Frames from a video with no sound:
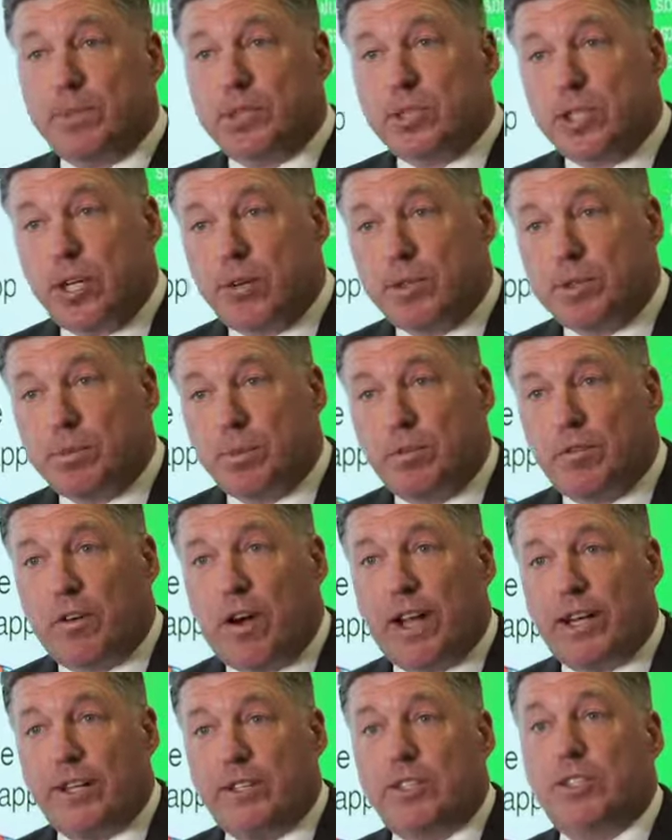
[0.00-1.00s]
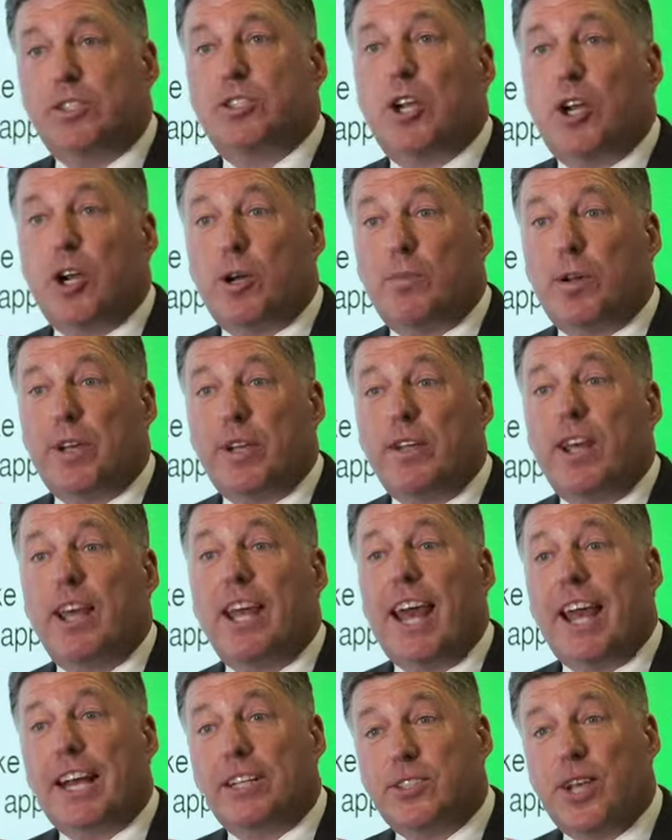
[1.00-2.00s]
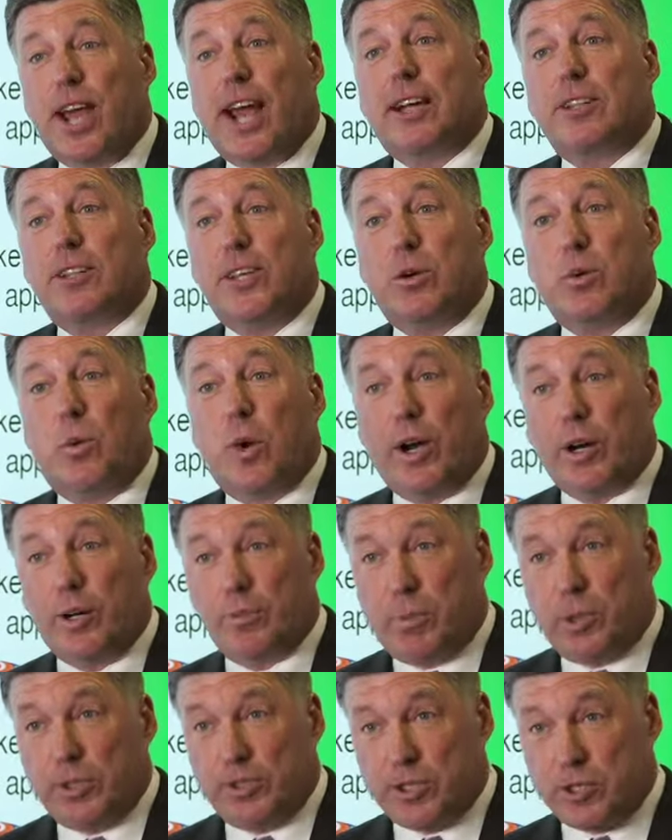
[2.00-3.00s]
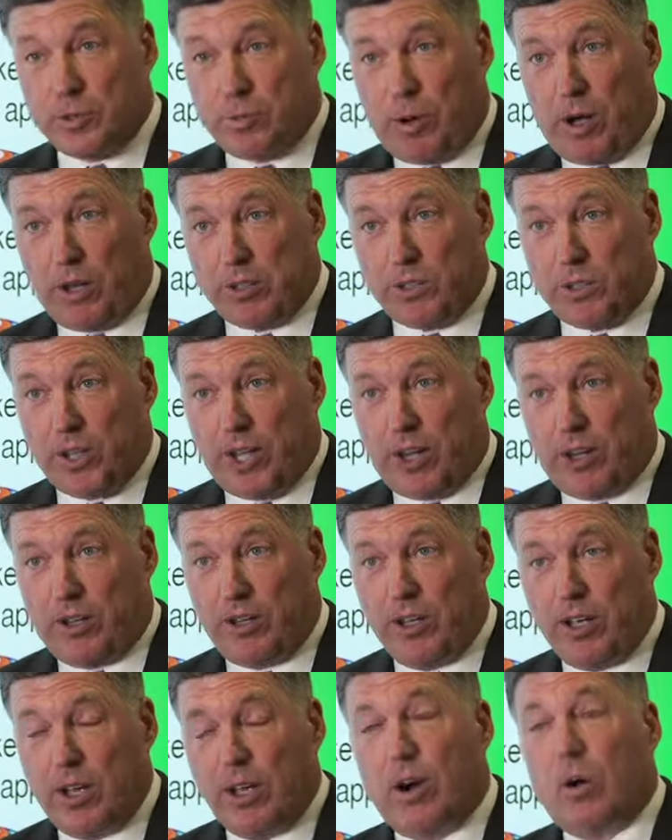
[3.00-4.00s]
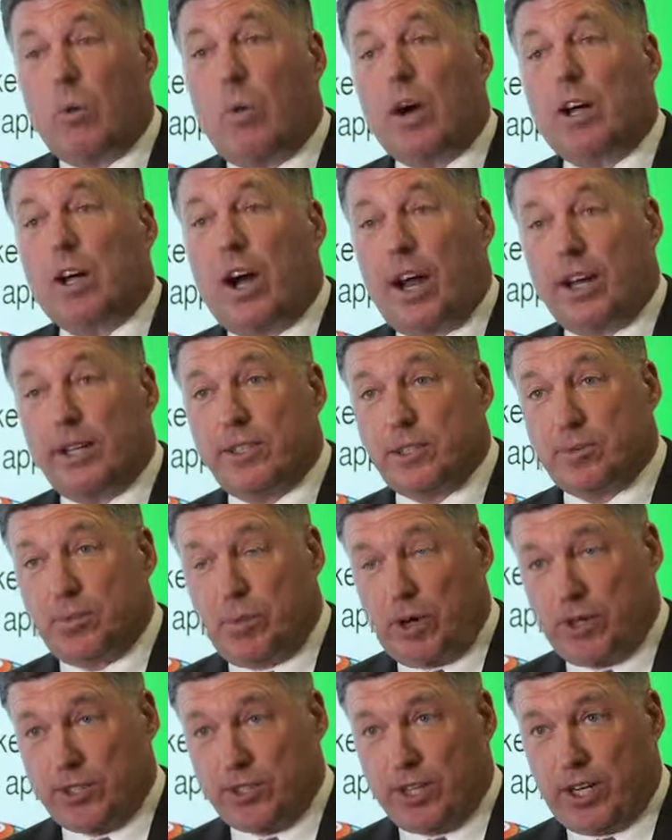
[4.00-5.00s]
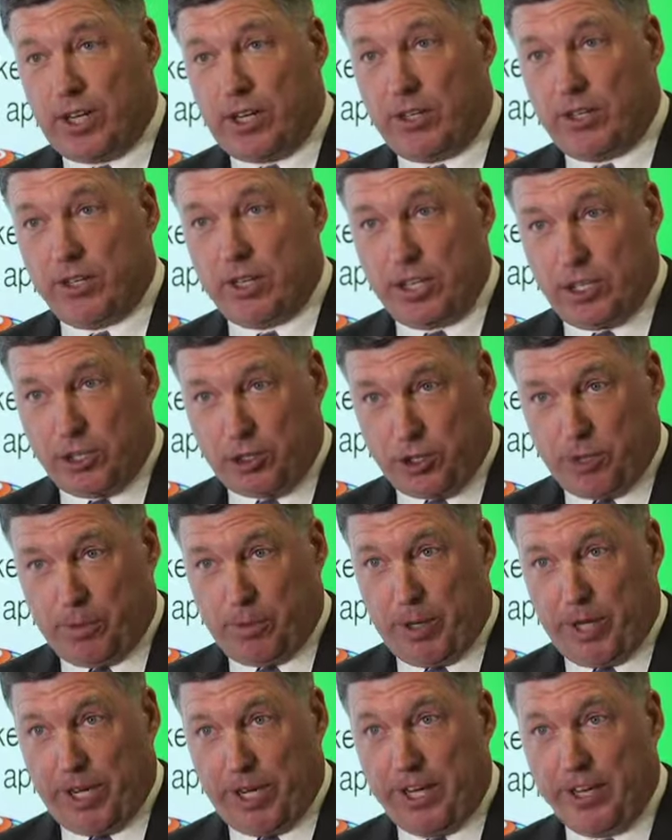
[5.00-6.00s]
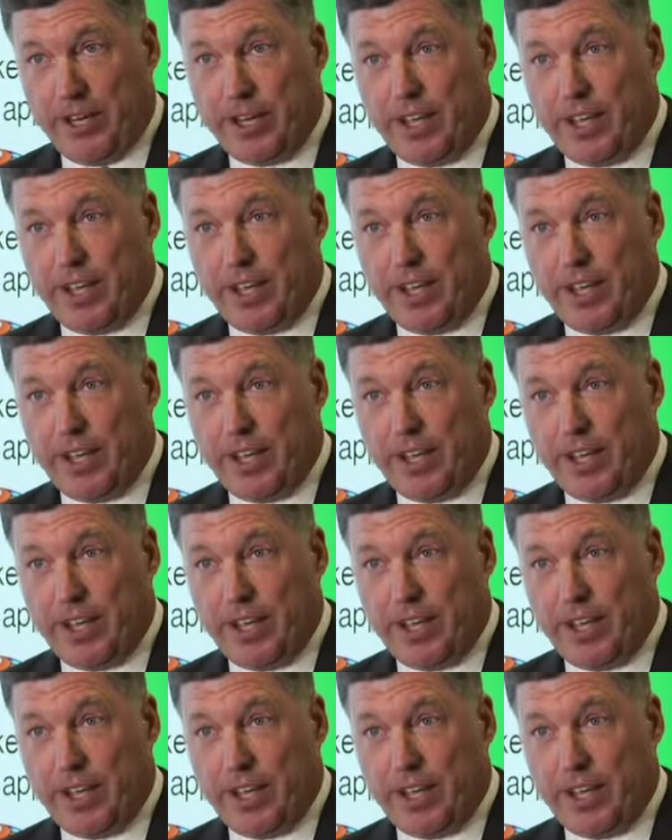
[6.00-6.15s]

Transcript: the service provider determine exactly where to put the small cell, what kind of small cell it should be.